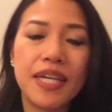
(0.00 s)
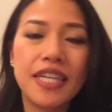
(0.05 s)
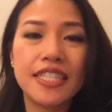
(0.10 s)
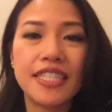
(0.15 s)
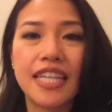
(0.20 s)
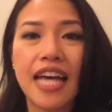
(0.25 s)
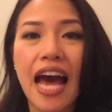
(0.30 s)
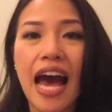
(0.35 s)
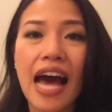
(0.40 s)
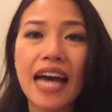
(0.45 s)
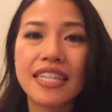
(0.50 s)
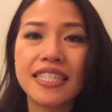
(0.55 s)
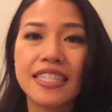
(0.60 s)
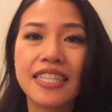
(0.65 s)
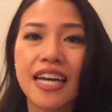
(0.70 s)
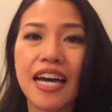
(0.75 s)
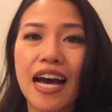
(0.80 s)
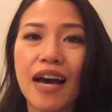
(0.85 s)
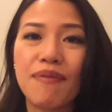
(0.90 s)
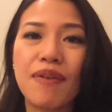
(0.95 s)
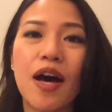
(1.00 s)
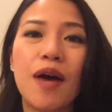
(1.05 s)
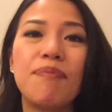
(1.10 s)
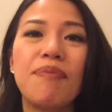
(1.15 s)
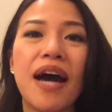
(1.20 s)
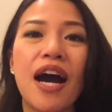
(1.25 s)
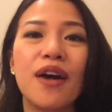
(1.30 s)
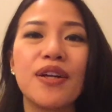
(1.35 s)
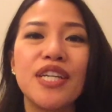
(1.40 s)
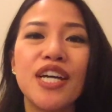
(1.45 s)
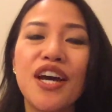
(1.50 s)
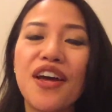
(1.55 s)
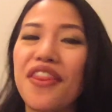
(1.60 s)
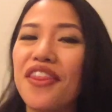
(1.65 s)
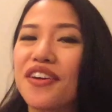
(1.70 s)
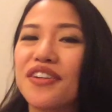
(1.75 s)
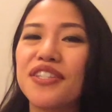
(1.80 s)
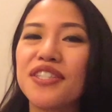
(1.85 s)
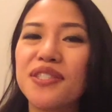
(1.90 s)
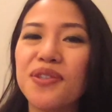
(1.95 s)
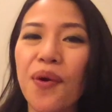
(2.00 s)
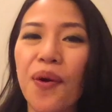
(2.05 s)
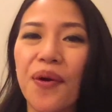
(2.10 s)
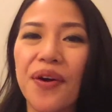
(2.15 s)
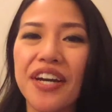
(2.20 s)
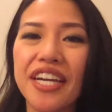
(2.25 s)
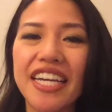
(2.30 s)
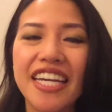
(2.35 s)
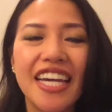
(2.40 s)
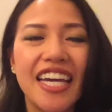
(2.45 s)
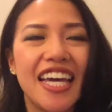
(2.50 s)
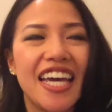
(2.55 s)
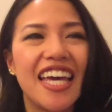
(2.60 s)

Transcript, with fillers: is to ask them about their story.